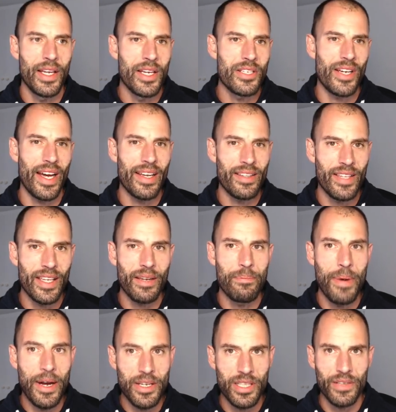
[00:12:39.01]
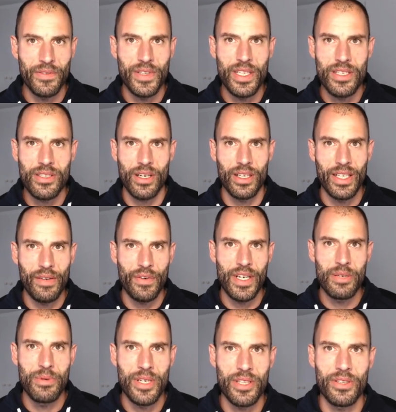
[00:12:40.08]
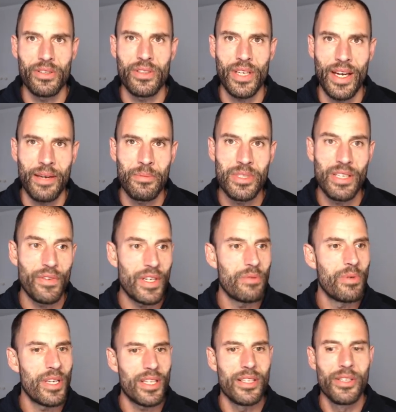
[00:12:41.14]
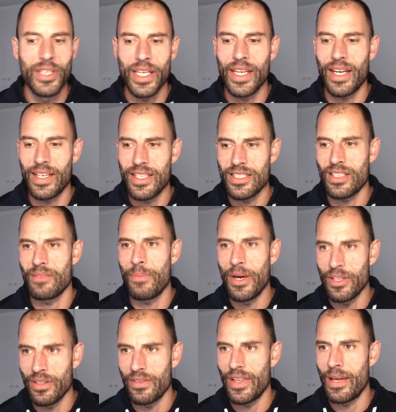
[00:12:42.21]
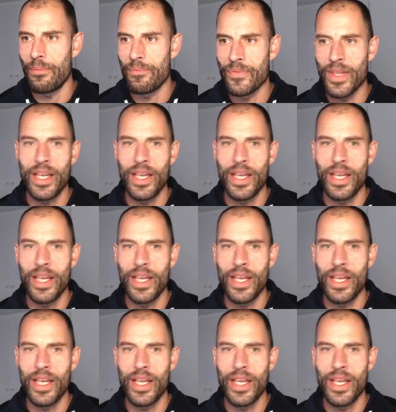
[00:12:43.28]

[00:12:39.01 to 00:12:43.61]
So I think both of these are definitely worth your time. It's definitely worth looking at least at both of them